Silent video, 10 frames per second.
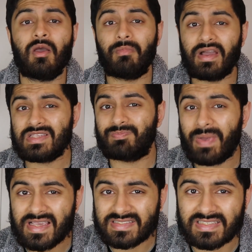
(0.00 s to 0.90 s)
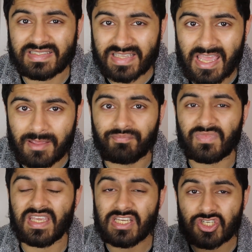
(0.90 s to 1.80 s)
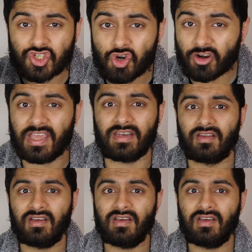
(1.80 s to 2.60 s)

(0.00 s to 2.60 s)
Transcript: But his basic game is shocking.